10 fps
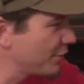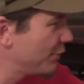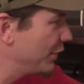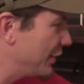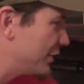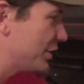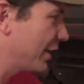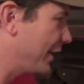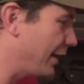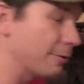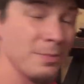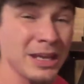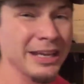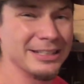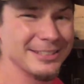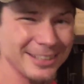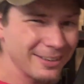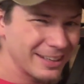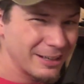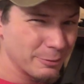if you need to check it out.
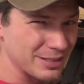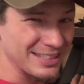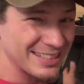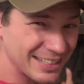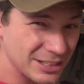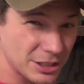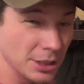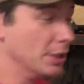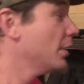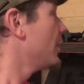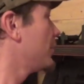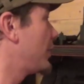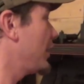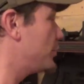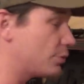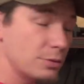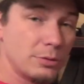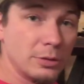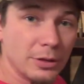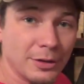Installing it was a cinch. They
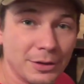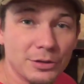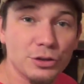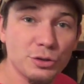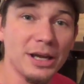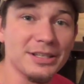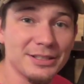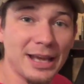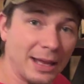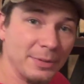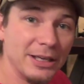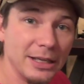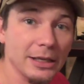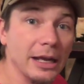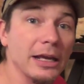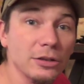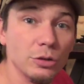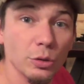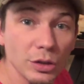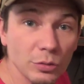do stress time and again. Hey,
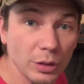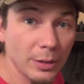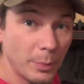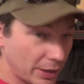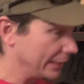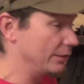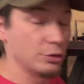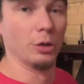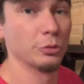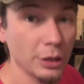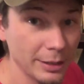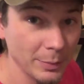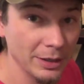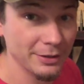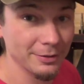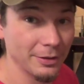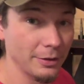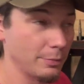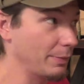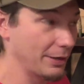do this with a buddy. Don't try to mount it
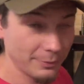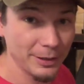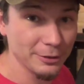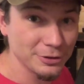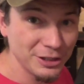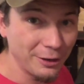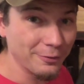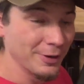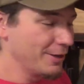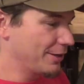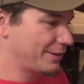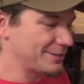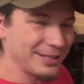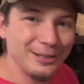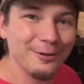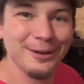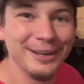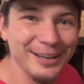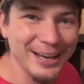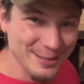uh, mount it by yourself because they know
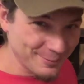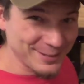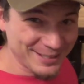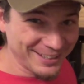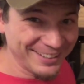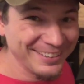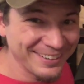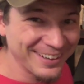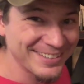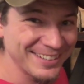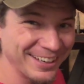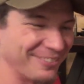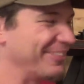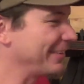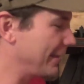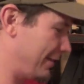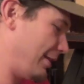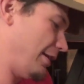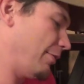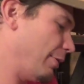gun guys. We're just going to do it ourselves. But th-
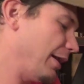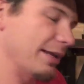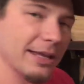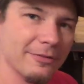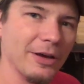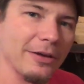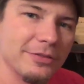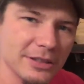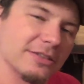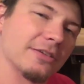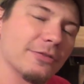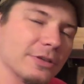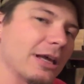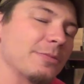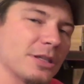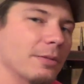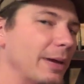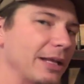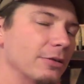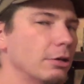th- I read it like five, six different times in the
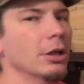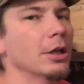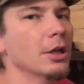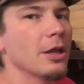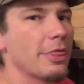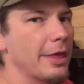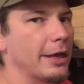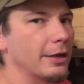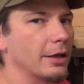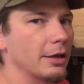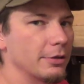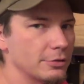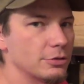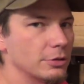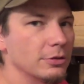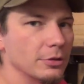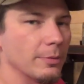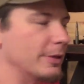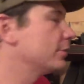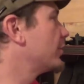manual that uh, you shouldn't do
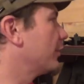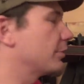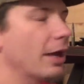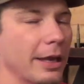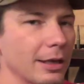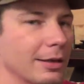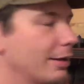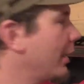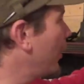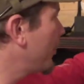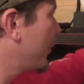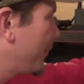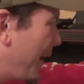it by yourself. So I had a little help,